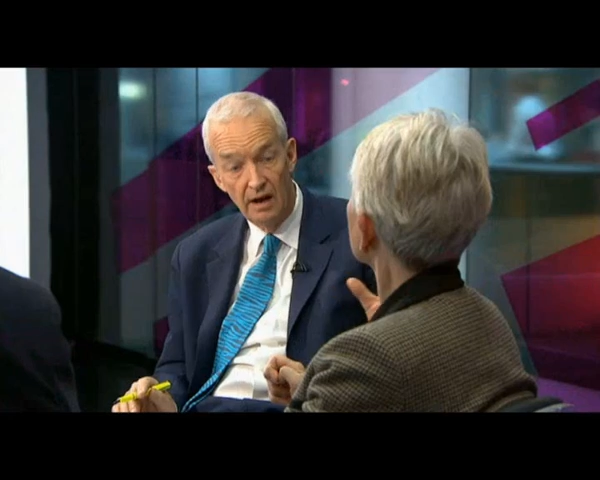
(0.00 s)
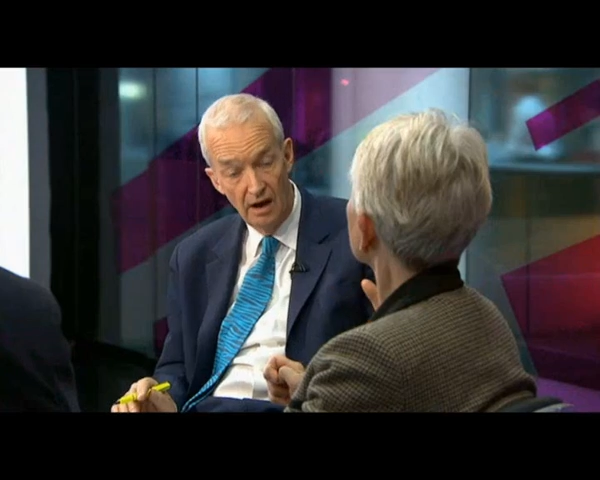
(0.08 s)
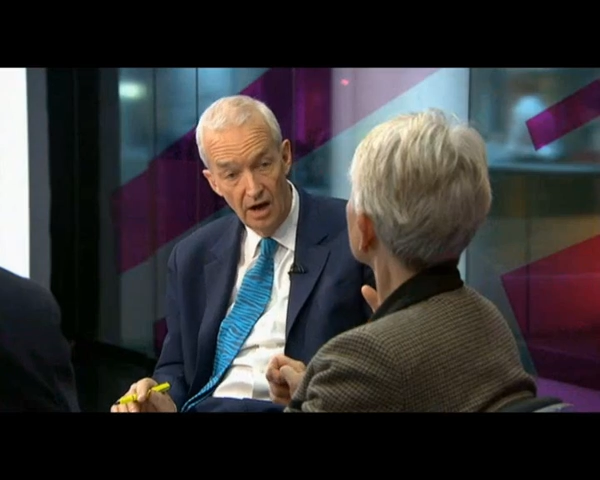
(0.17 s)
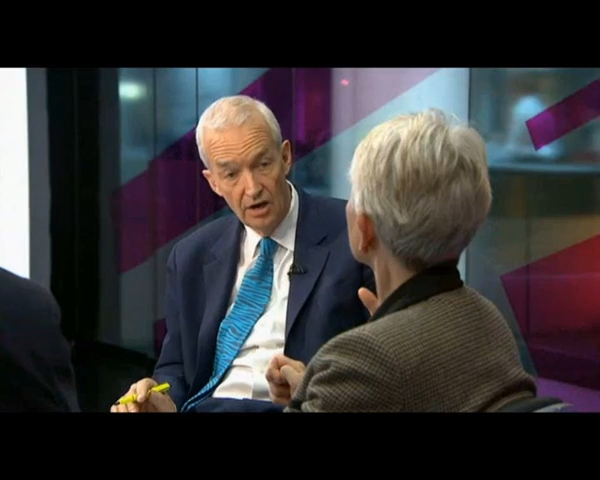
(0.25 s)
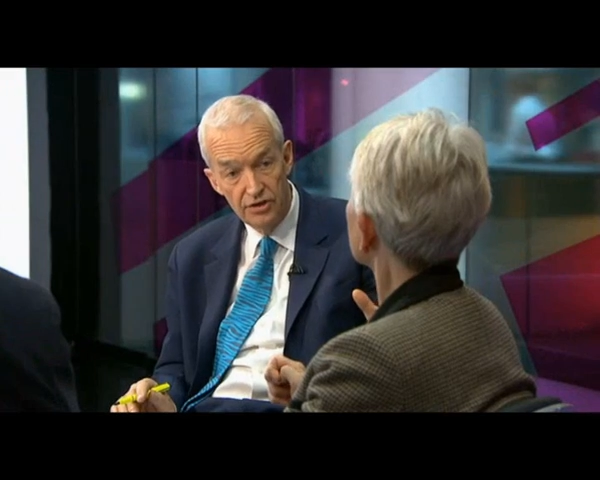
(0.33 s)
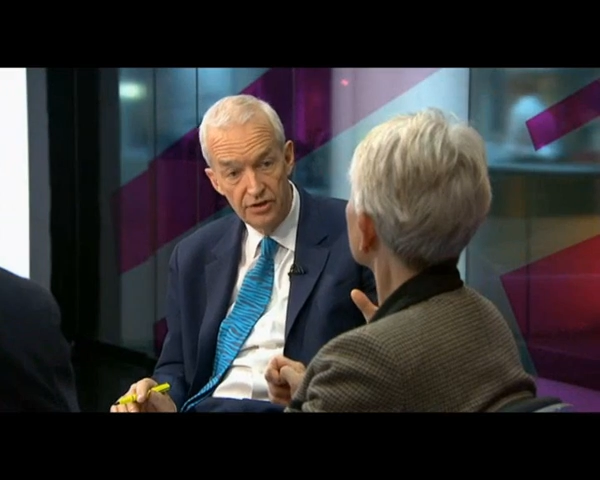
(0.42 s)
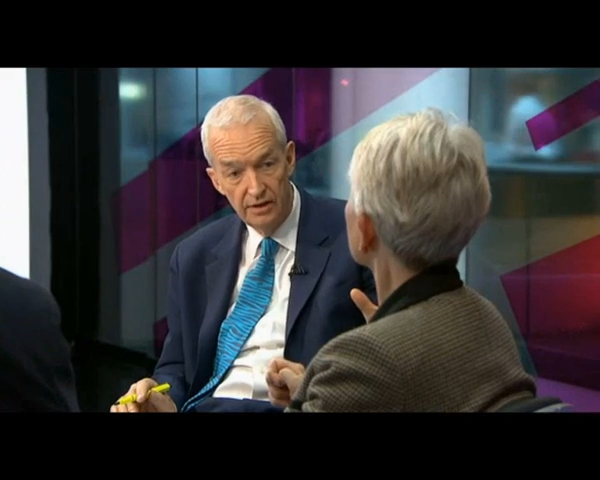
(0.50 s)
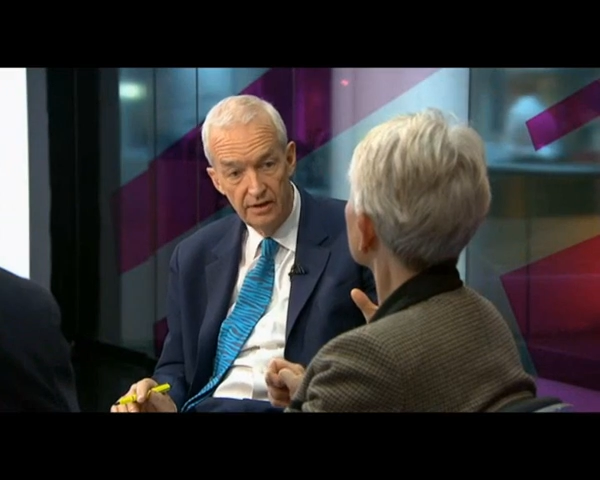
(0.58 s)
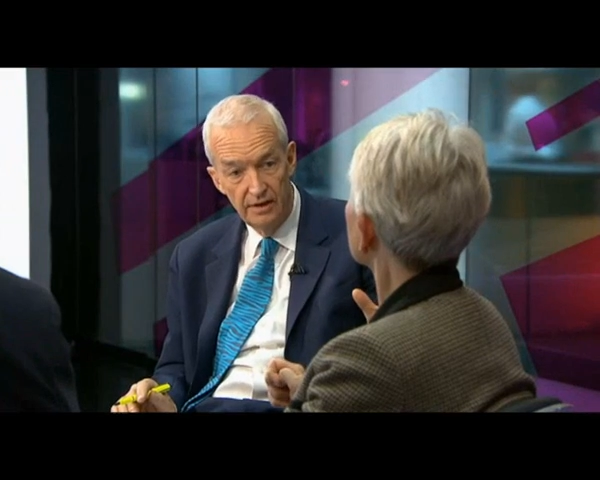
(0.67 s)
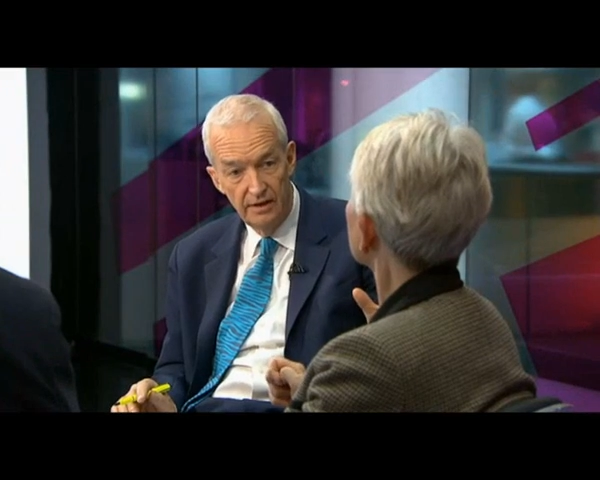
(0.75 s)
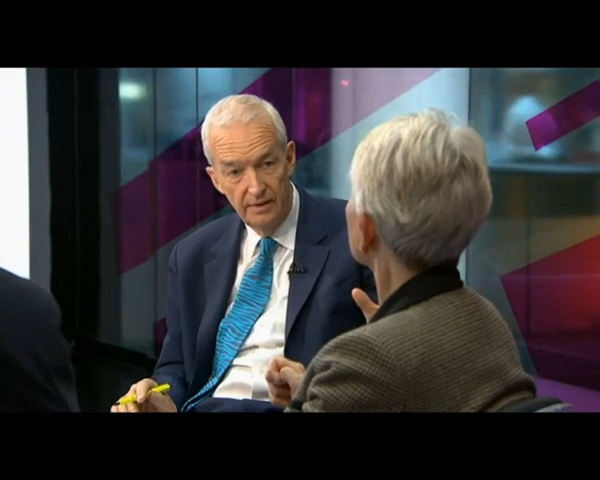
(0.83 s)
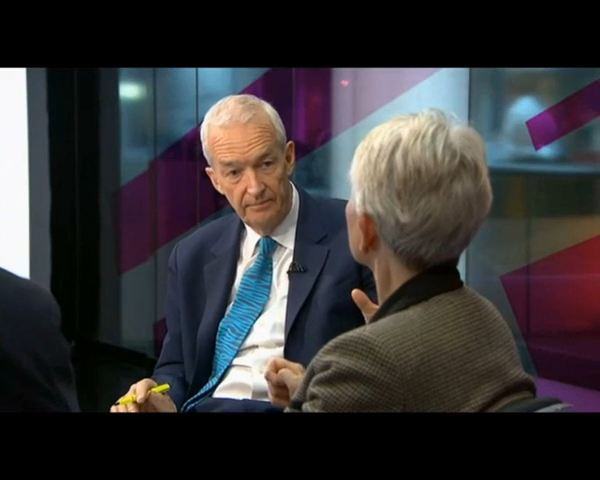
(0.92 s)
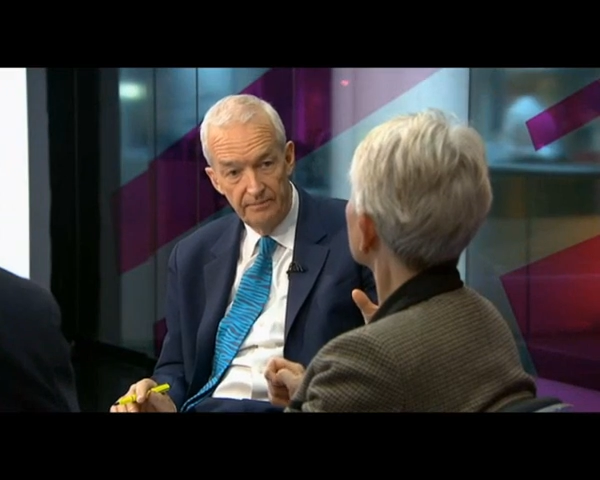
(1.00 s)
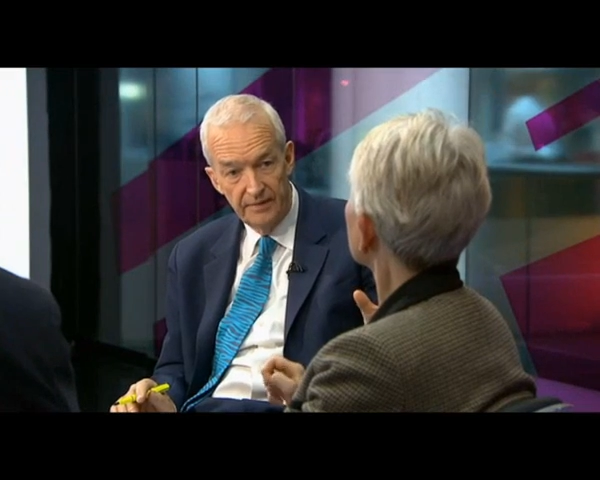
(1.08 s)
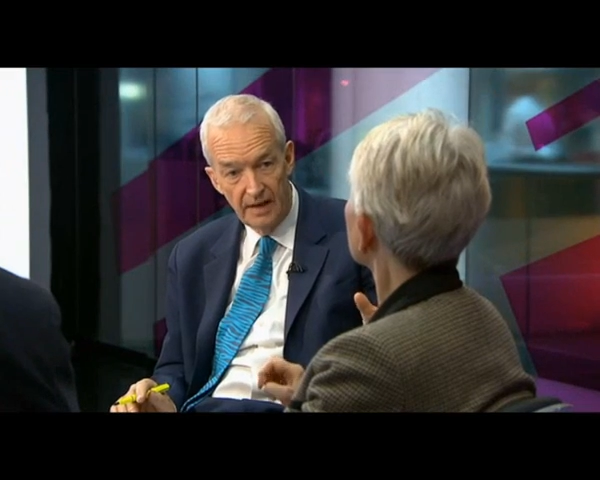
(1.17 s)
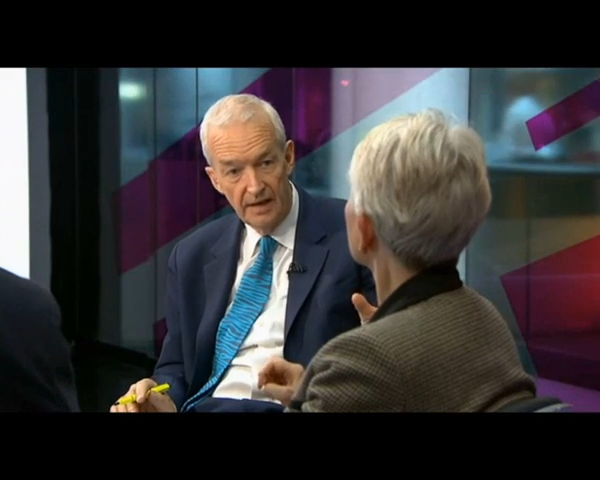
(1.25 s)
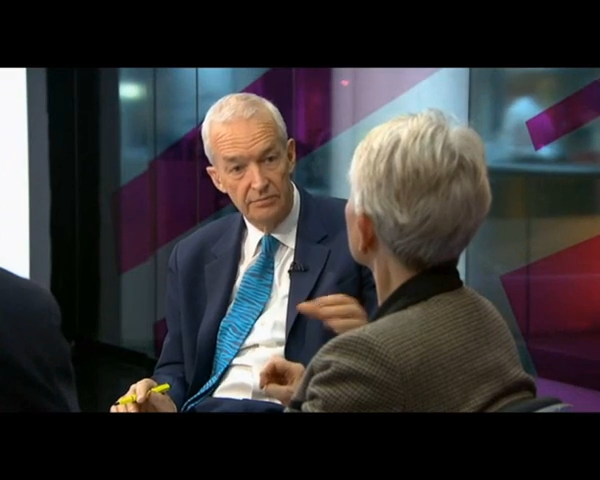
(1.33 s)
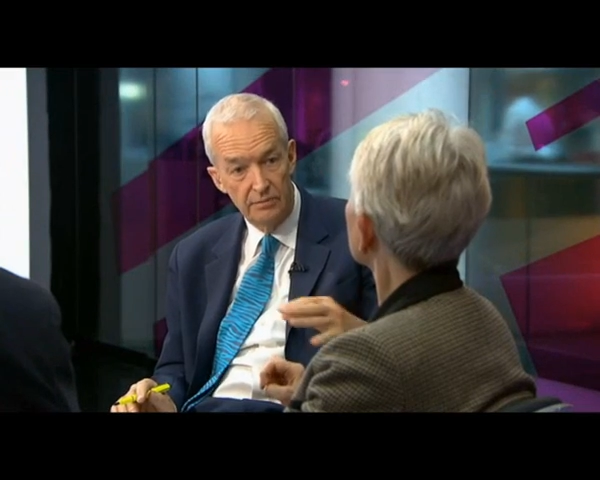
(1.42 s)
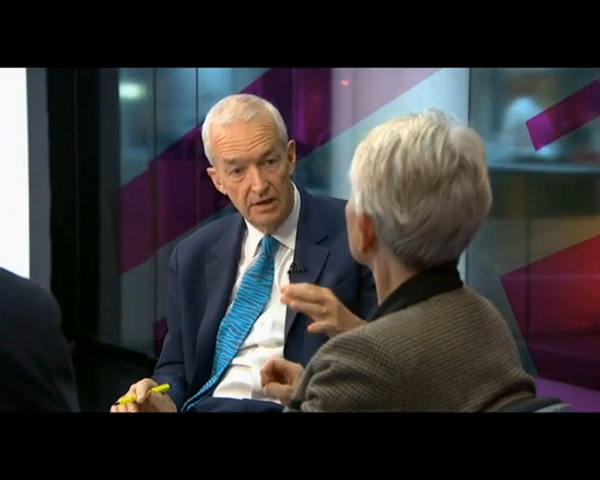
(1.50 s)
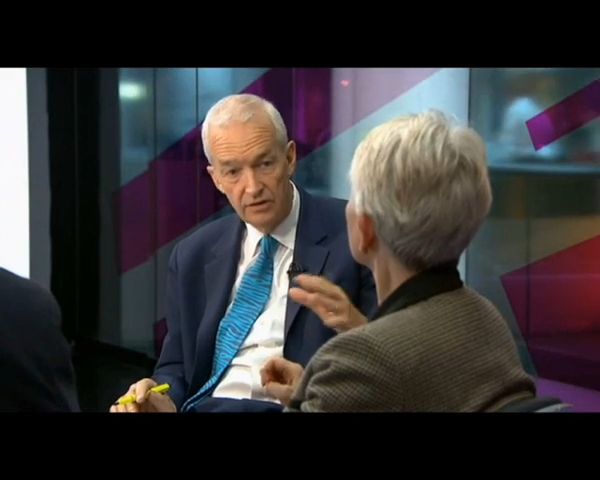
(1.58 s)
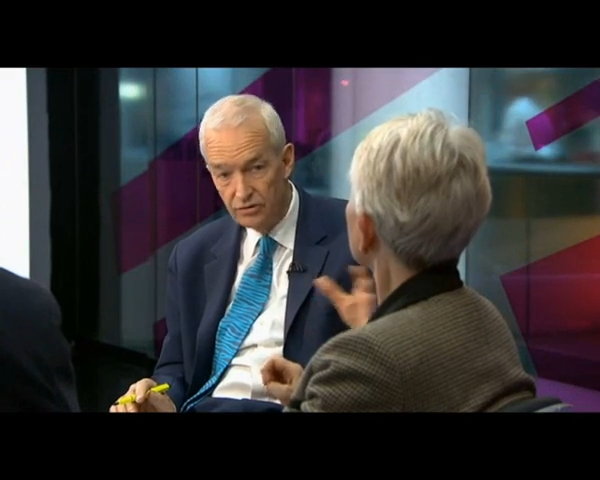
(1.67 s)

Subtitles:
large and